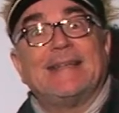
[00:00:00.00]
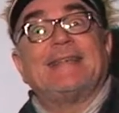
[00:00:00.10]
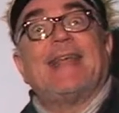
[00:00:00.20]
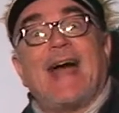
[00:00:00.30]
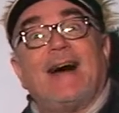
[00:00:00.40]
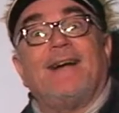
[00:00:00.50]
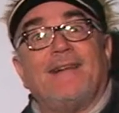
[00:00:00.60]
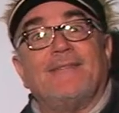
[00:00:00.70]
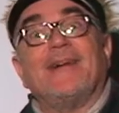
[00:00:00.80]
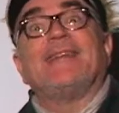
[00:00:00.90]

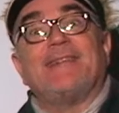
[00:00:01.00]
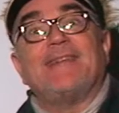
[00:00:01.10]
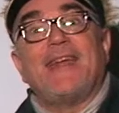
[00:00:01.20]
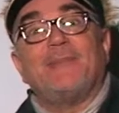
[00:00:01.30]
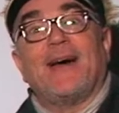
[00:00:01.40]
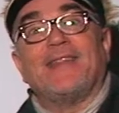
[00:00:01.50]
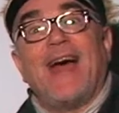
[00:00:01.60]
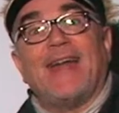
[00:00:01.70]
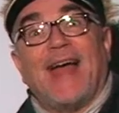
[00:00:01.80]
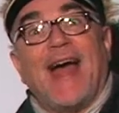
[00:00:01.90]
Now, what do you say about
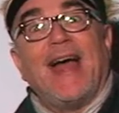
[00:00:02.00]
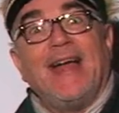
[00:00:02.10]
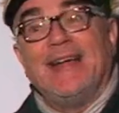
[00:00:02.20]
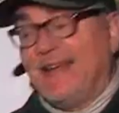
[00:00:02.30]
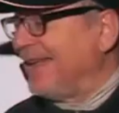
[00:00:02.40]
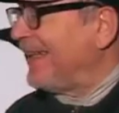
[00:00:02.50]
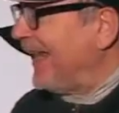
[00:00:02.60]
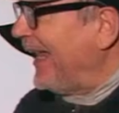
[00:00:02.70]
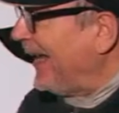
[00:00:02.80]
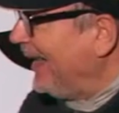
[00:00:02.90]
that, huh?
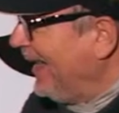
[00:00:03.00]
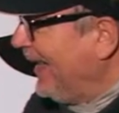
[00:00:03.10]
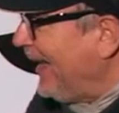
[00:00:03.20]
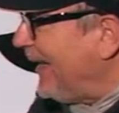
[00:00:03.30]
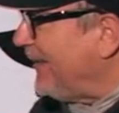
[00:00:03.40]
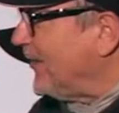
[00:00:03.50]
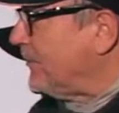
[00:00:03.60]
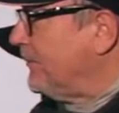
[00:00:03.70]
Yeah, I know.